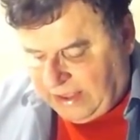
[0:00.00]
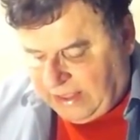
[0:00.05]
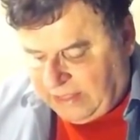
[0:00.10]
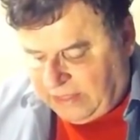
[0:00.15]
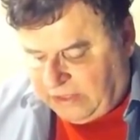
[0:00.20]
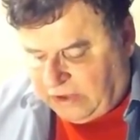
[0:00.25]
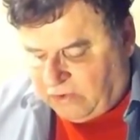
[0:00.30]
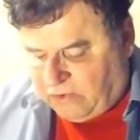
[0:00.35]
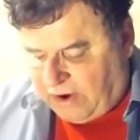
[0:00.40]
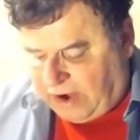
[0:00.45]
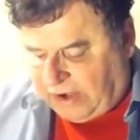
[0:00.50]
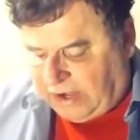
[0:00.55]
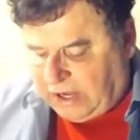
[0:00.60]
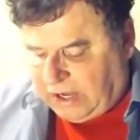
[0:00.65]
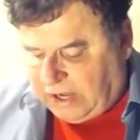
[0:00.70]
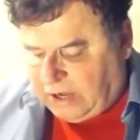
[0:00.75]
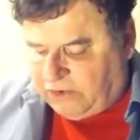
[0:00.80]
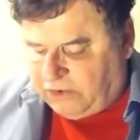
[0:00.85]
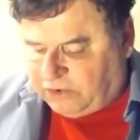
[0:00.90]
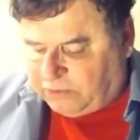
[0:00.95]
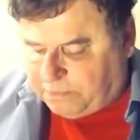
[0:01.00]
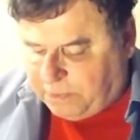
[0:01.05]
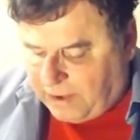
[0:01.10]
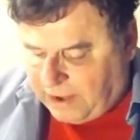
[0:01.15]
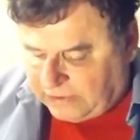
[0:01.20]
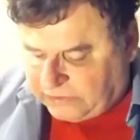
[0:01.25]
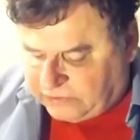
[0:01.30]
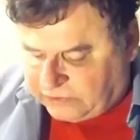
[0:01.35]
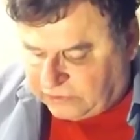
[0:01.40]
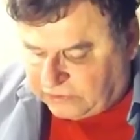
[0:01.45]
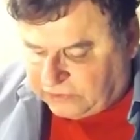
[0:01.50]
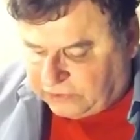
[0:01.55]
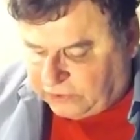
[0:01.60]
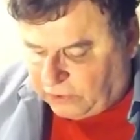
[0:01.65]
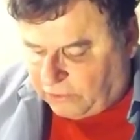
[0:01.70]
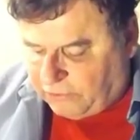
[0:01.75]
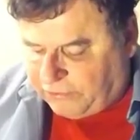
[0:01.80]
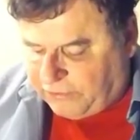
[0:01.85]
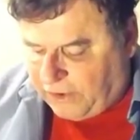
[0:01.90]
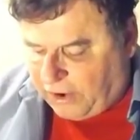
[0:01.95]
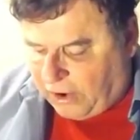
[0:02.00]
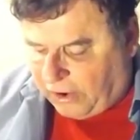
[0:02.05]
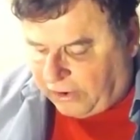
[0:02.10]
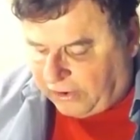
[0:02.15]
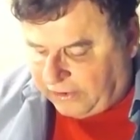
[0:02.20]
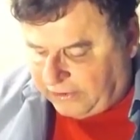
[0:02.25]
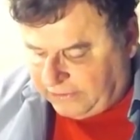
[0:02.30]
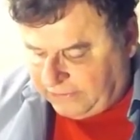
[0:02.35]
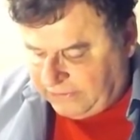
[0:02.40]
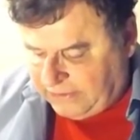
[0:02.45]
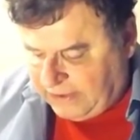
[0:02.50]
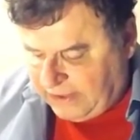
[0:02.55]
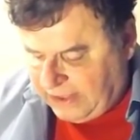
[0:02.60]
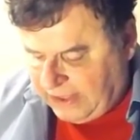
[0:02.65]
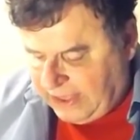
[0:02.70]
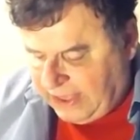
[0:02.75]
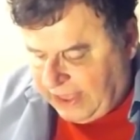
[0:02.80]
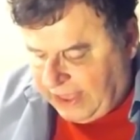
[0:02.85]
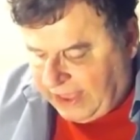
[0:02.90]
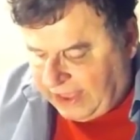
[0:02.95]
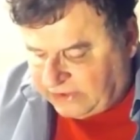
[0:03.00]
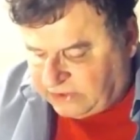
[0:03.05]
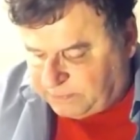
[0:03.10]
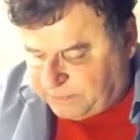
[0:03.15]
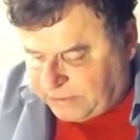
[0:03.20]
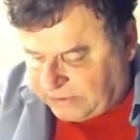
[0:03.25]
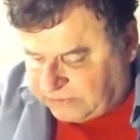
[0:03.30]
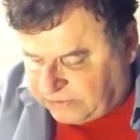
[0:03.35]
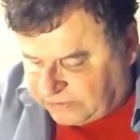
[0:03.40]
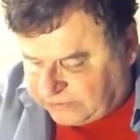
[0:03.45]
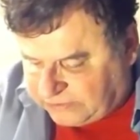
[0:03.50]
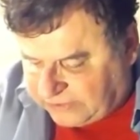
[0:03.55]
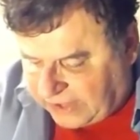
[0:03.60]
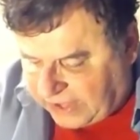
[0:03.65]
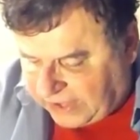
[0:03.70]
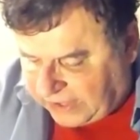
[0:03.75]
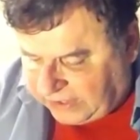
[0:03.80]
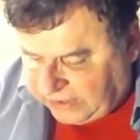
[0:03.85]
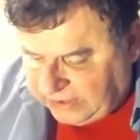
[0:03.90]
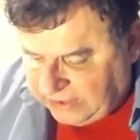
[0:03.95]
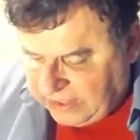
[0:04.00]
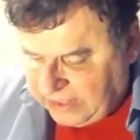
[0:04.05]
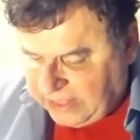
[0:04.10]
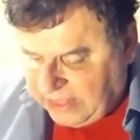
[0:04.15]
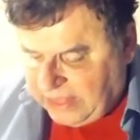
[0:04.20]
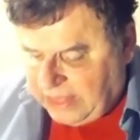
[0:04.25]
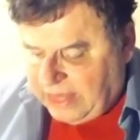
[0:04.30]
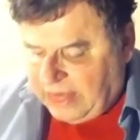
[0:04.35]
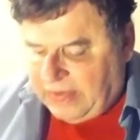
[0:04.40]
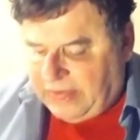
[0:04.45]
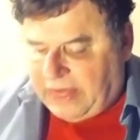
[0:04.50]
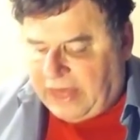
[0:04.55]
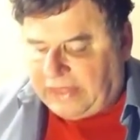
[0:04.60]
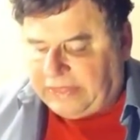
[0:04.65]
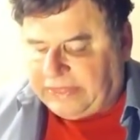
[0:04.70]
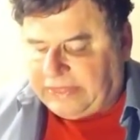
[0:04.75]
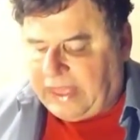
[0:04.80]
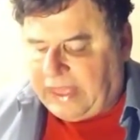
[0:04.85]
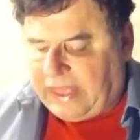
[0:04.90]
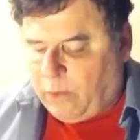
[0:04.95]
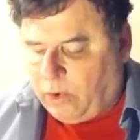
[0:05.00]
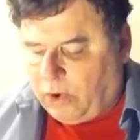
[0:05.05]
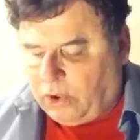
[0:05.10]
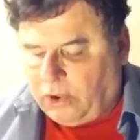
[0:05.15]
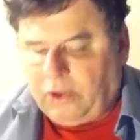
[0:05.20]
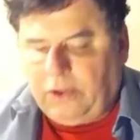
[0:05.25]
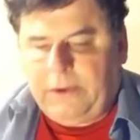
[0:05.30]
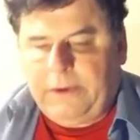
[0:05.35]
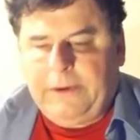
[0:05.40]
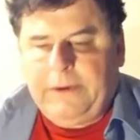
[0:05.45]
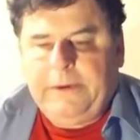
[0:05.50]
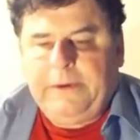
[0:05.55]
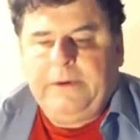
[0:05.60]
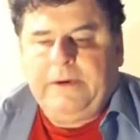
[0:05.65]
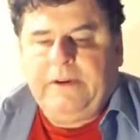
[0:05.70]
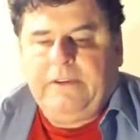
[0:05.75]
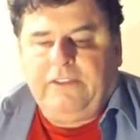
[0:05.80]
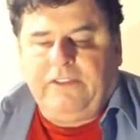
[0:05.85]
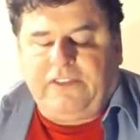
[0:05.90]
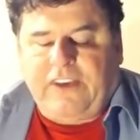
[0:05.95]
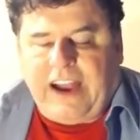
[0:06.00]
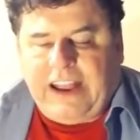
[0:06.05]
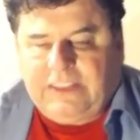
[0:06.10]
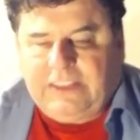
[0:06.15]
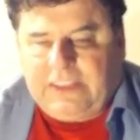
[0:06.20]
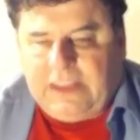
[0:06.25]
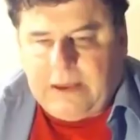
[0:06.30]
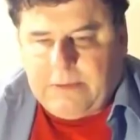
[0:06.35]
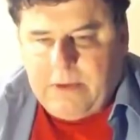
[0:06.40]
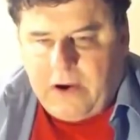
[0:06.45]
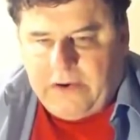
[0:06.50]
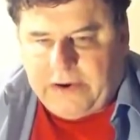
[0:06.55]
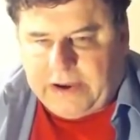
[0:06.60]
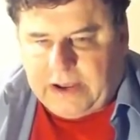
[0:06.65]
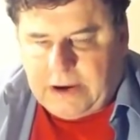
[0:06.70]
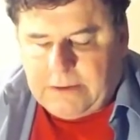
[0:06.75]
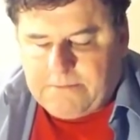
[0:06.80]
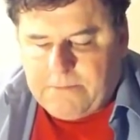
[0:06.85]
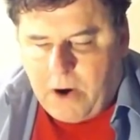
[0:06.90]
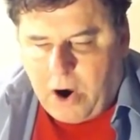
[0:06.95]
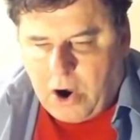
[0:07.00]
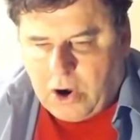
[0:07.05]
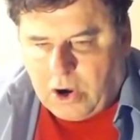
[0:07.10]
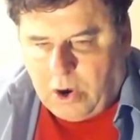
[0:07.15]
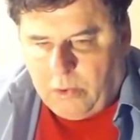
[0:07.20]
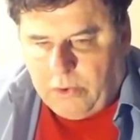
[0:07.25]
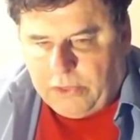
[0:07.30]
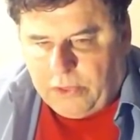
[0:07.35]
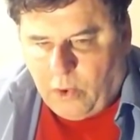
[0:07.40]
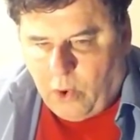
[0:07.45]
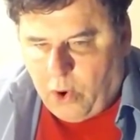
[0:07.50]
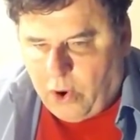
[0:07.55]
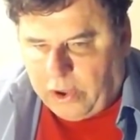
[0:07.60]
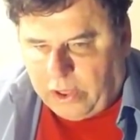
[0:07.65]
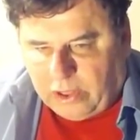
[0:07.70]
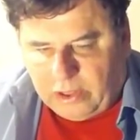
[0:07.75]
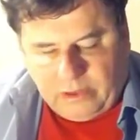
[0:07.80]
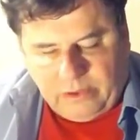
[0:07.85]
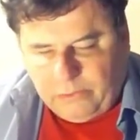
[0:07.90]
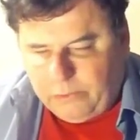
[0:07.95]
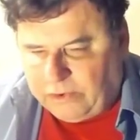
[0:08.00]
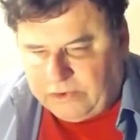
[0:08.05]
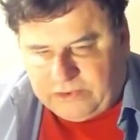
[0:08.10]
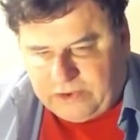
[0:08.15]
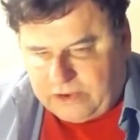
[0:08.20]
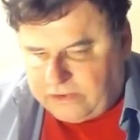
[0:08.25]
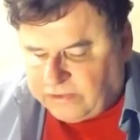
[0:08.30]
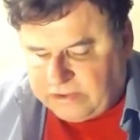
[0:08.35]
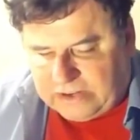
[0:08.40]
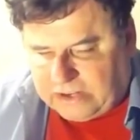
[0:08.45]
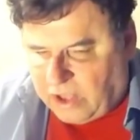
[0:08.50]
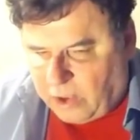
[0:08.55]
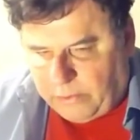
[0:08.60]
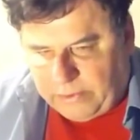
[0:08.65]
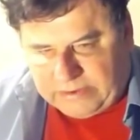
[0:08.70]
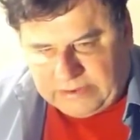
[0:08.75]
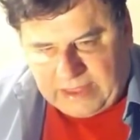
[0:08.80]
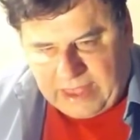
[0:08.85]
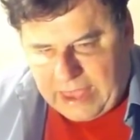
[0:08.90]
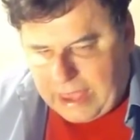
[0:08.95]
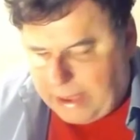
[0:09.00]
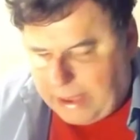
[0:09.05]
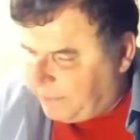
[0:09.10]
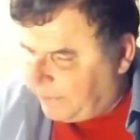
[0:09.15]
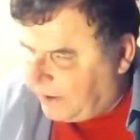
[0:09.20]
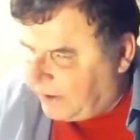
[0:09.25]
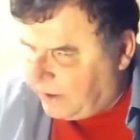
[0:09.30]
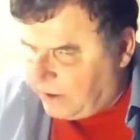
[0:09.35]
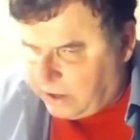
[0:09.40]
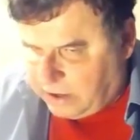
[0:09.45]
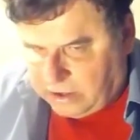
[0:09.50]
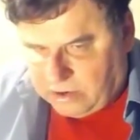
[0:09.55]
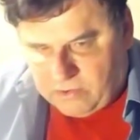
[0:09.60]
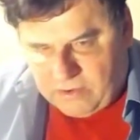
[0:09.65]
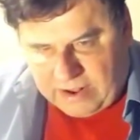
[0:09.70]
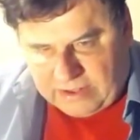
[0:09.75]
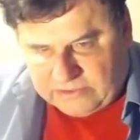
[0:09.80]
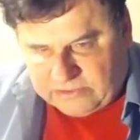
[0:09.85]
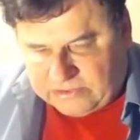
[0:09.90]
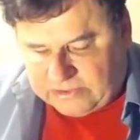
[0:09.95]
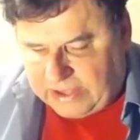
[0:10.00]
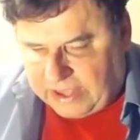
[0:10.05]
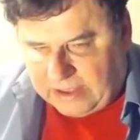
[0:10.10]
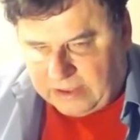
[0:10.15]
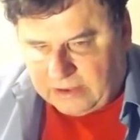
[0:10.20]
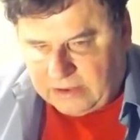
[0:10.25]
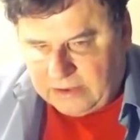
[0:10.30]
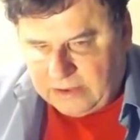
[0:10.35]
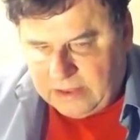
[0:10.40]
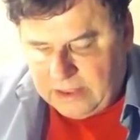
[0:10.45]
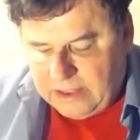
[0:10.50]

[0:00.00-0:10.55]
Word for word: The Iranian response so far has been to say that they will fight the American embargo with oil, which isn't going to happen on any grand scale.